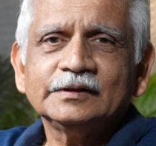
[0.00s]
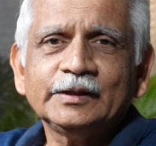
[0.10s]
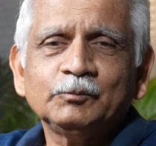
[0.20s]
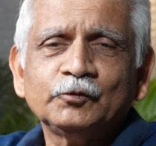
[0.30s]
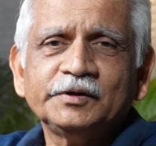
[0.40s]

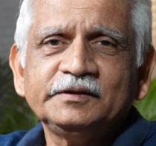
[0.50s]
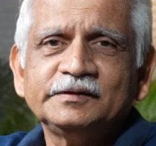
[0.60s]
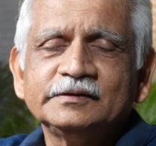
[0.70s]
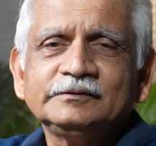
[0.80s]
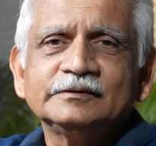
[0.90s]
I'm
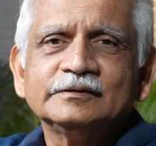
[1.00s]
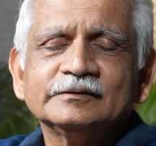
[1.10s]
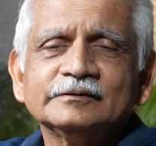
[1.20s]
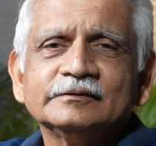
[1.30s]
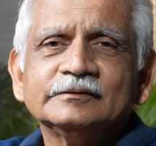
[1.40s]
Daran.
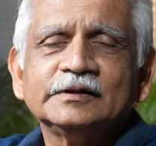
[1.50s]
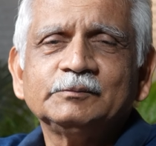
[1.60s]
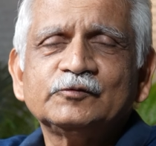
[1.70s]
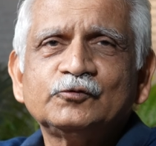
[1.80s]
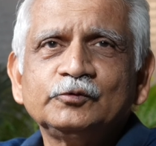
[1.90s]

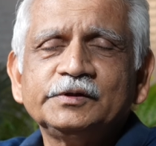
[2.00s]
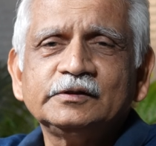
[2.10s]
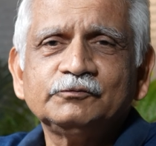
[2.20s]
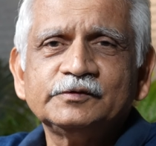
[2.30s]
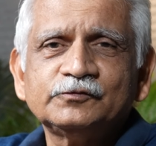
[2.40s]
I'm a student
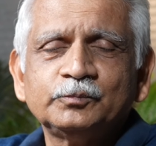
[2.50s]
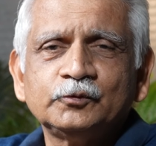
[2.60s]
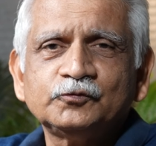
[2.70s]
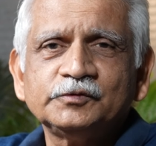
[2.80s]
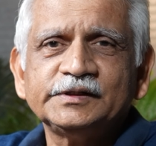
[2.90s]
of this
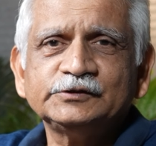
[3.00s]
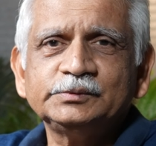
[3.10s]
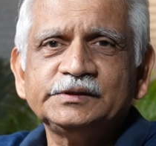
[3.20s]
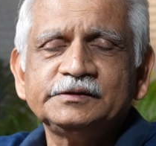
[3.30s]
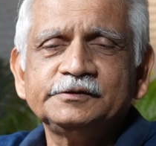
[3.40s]

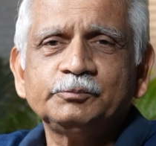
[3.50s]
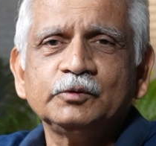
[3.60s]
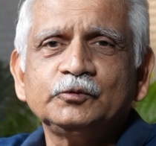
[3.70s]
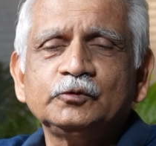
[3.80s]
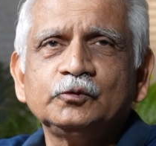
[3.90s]
postgraduate and
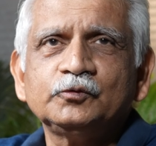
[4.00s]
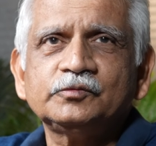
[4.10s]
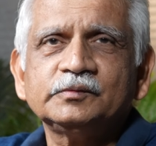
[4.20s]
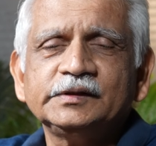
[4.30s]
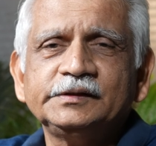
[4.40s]
diploma
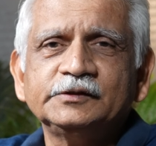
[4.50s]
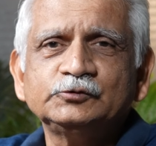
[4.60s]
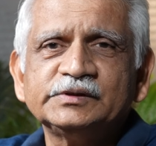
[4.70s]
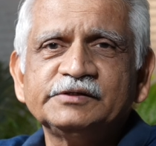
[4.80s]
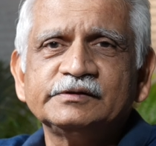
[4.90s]
course in
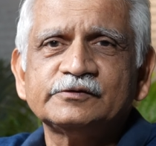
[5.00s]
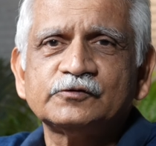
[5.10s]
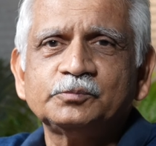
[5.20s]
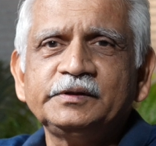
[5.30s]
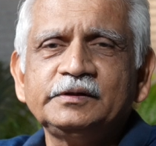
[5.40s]
educational
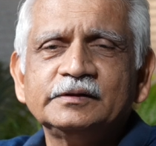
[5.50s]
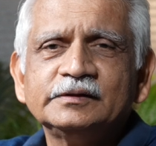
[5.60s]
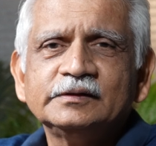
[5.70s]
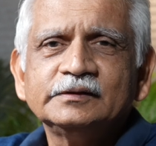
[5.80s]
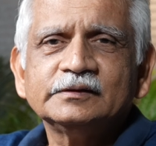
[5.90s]
assessment
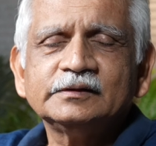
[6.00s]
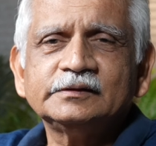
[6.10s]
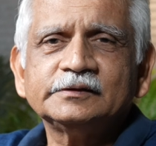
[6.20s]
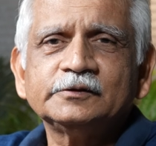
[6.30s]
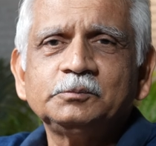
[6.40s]

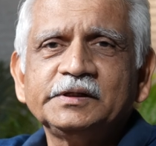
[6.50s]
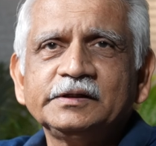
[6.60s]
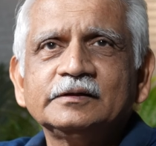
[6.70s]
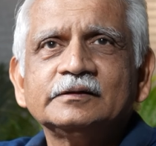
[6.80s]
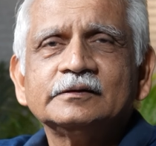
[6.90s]
conducted by
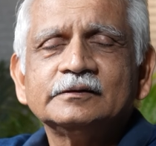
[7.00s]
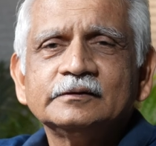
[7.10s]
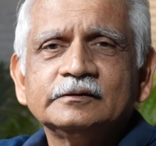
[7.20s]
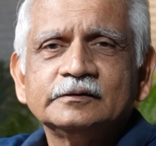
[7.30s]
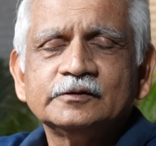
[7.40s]

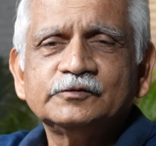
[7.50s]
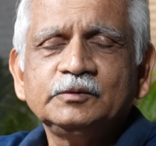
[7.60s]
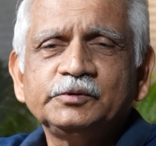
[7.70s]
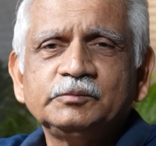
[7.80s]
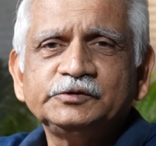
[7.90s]

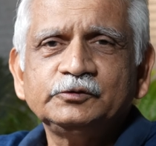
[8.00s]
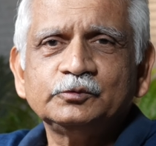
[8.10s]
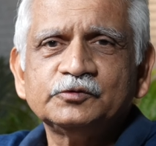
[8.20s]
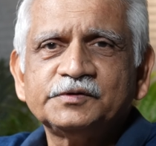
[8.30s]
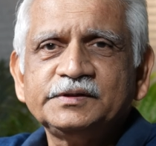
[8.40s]
Azim Premji
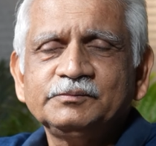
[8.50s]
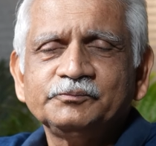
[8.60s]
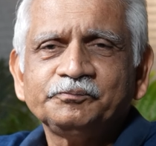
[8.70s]
University.